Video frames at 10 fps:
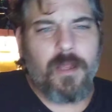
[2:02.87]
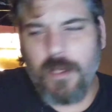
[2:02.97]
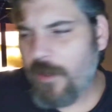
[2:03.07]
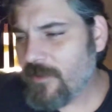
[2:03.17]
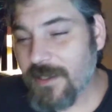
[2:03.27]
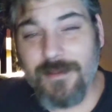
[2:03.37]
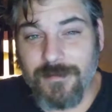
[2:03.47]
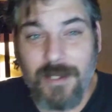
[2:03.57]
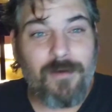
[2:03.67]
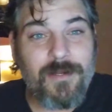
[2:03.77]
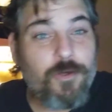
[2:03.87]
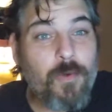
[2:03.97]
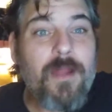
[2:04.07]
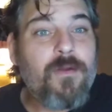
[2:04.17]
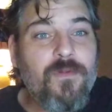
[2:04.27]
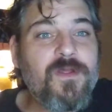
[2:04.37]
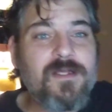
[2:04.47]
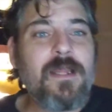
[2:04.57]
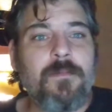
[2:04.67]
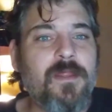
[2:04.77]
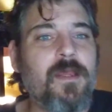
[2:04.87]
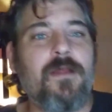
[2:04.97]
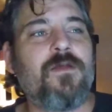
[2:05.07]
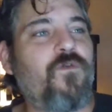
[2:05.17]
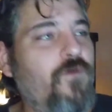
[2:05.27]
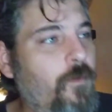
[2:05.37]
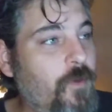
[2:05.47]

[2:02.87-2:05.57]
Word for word: You know, it's like they're telling Gretel the same thing in this film.